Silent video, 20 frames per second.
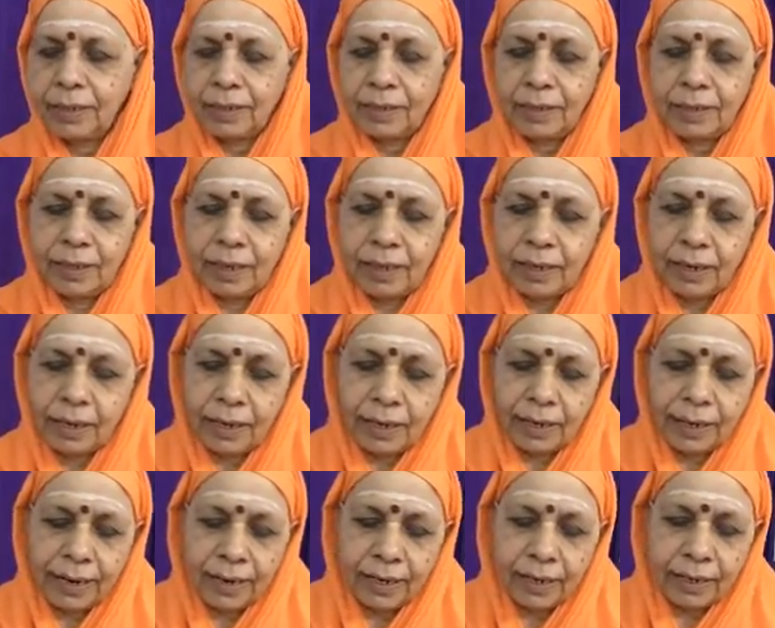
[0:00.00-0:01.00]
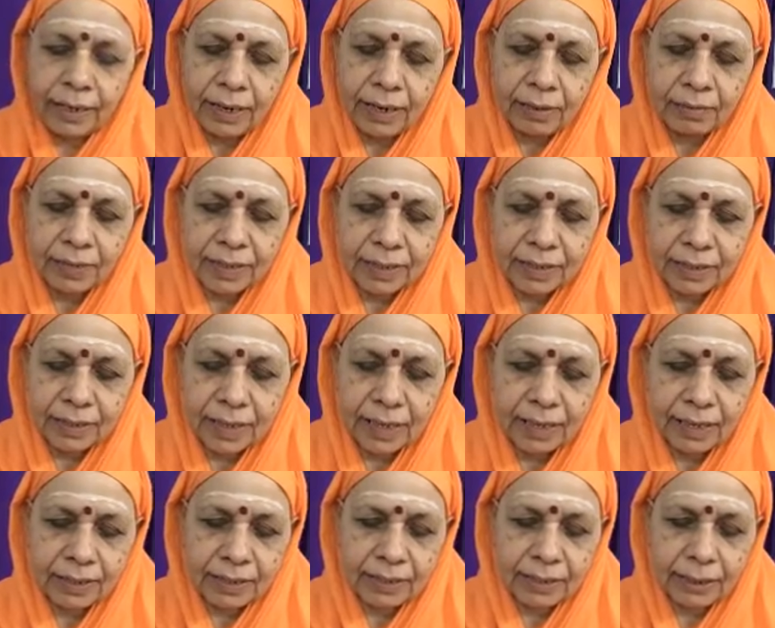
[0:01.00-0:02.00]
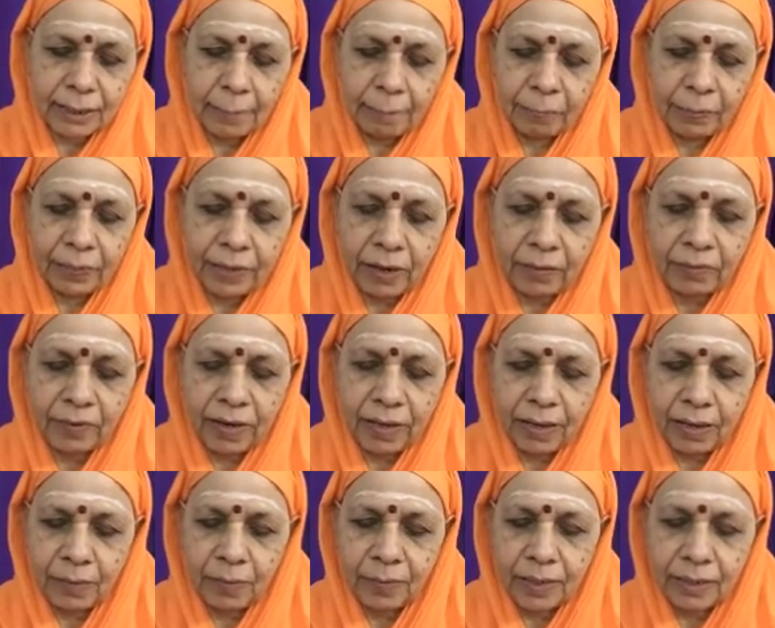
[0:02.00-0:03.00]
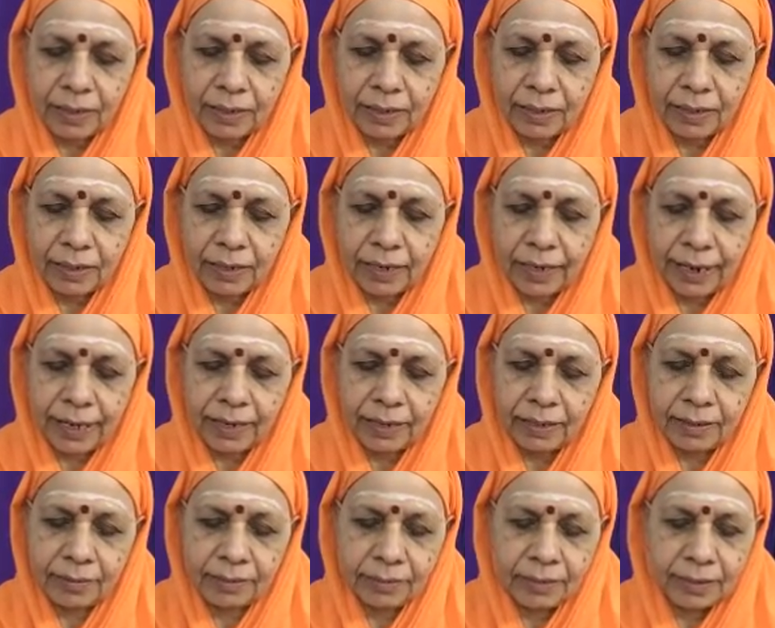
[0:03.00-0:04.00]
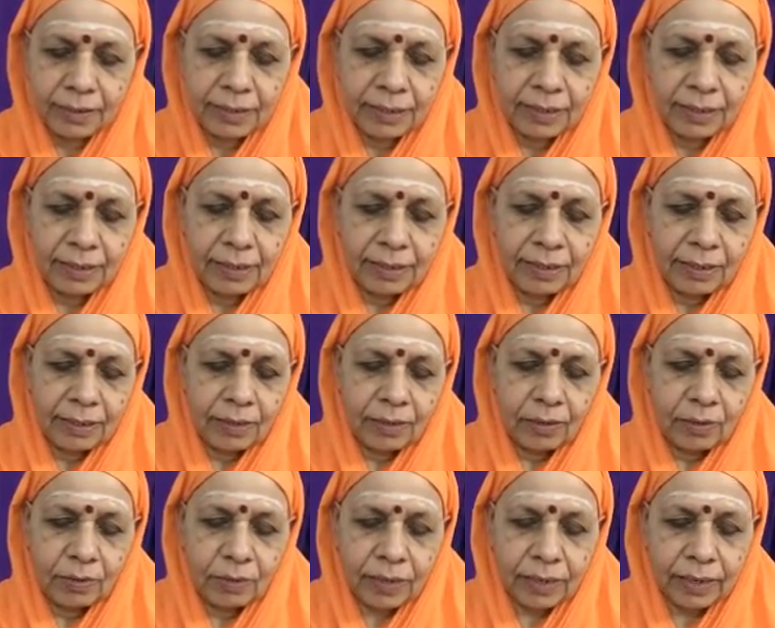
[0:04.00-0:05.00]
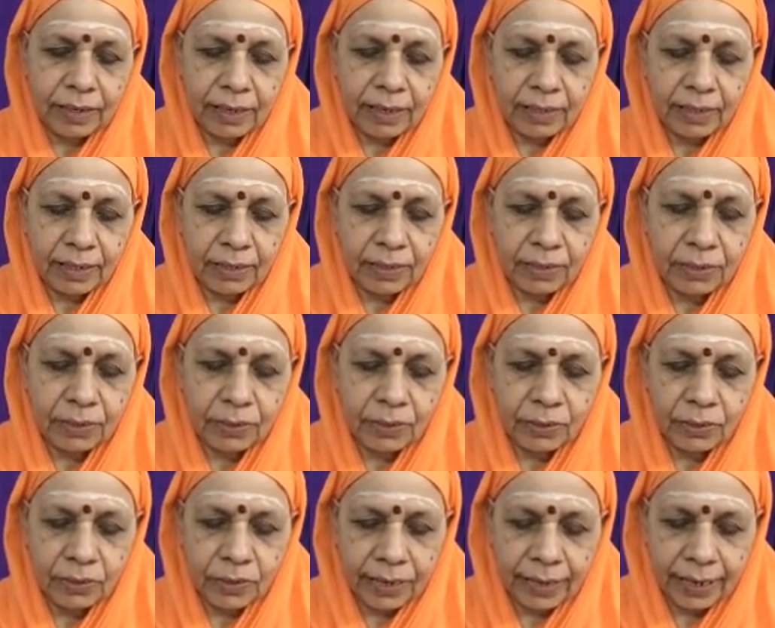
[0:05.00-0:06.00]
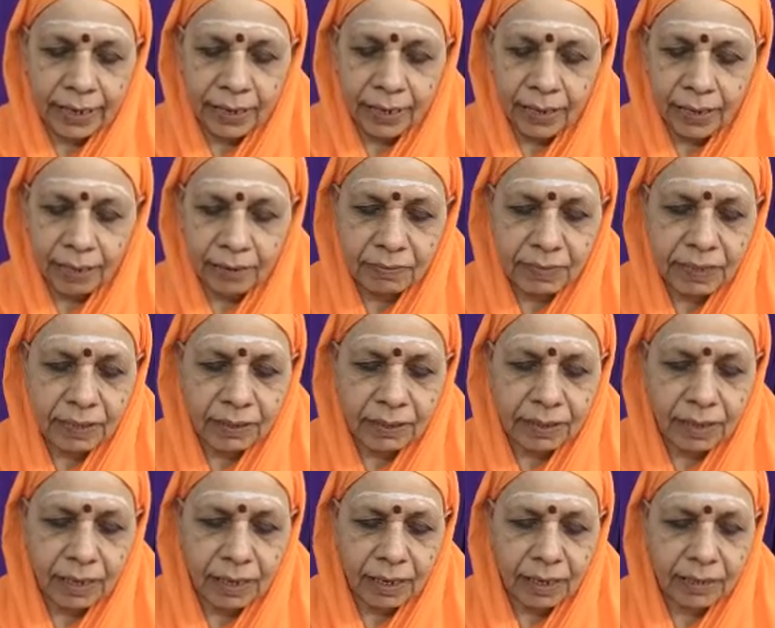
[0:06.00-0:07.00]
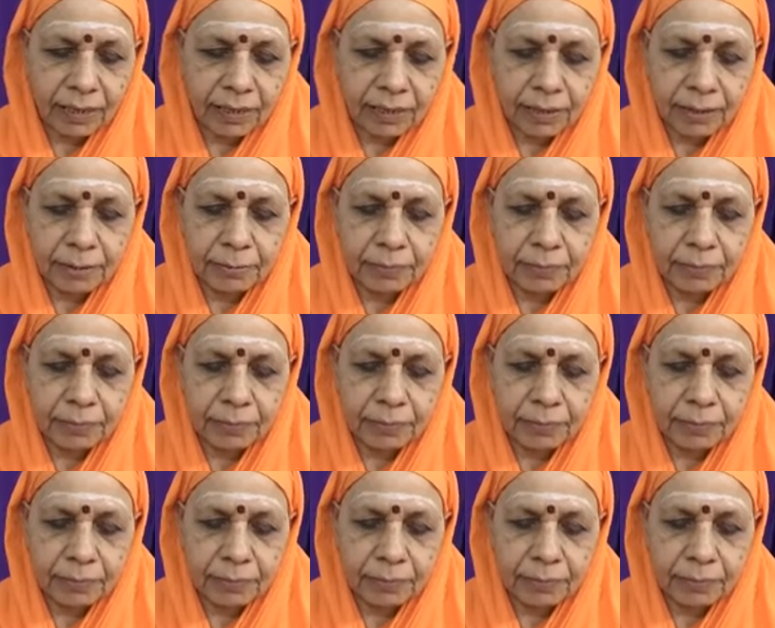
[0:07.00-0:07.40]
There are 9 avasthas. Navaha means 9. What are those 9 avasthas?